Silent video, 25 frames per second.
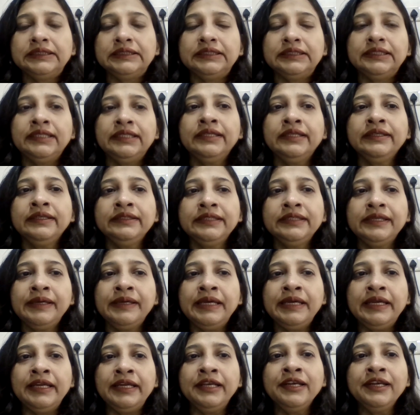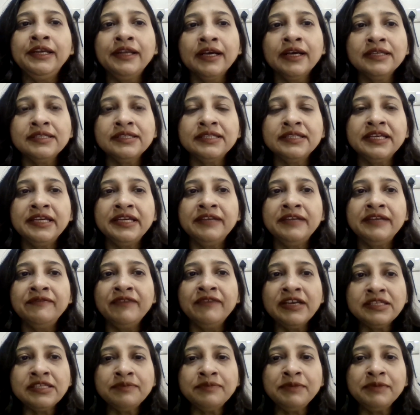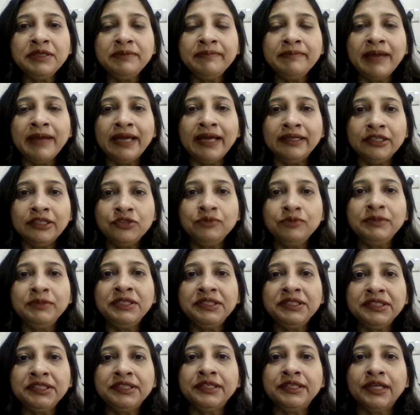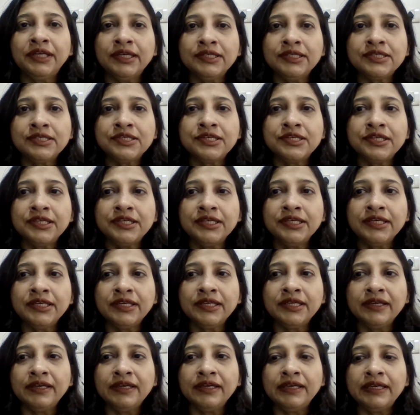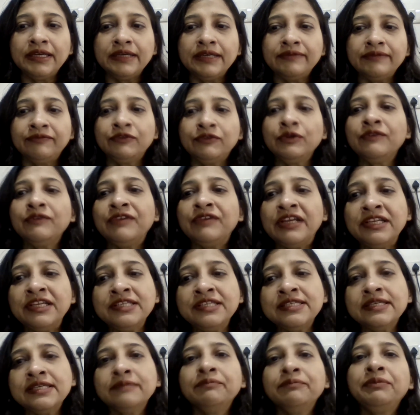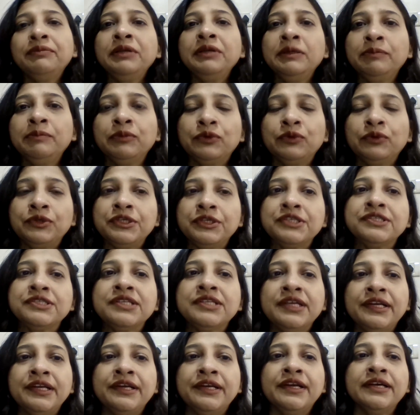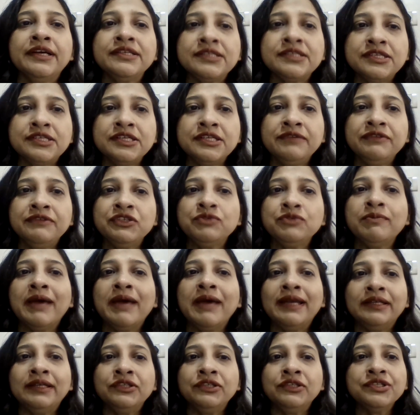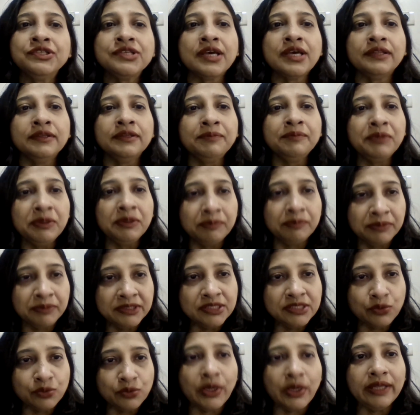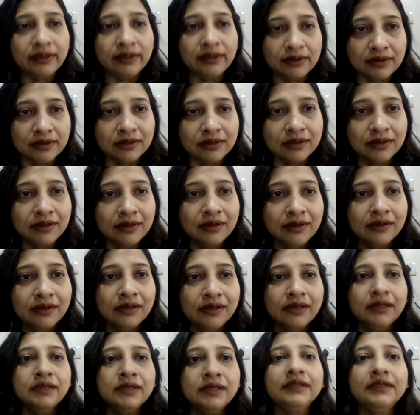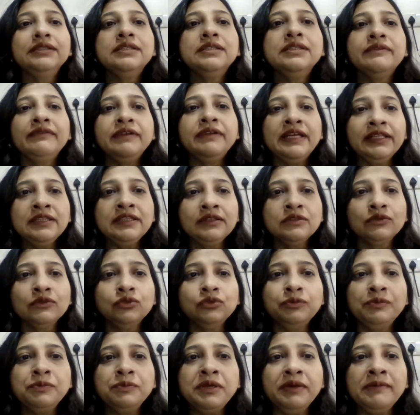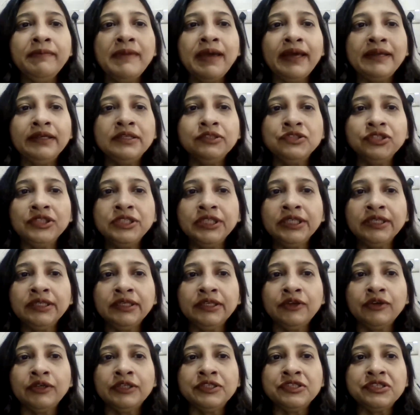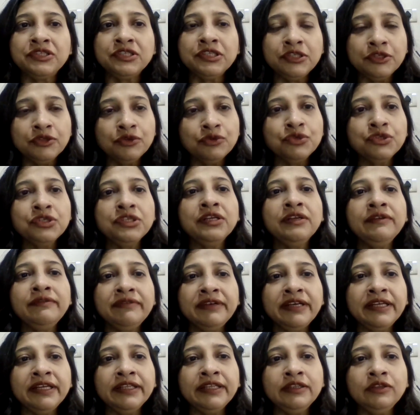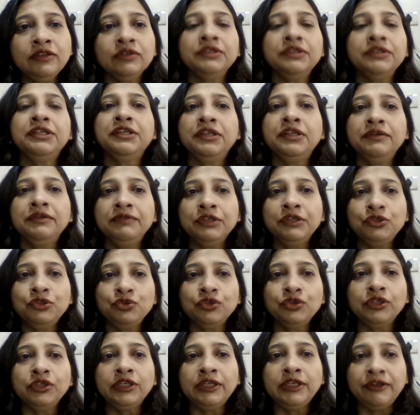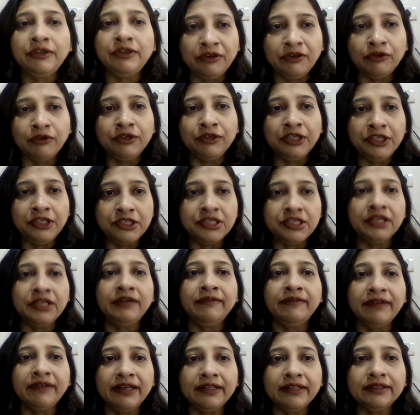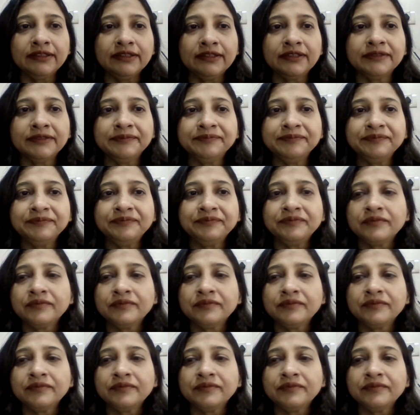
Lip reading: The investment management industry, to very simply put, is the industry which manages other people's wealth. The wealth could be managing institutional wealth or individual or retail wealth.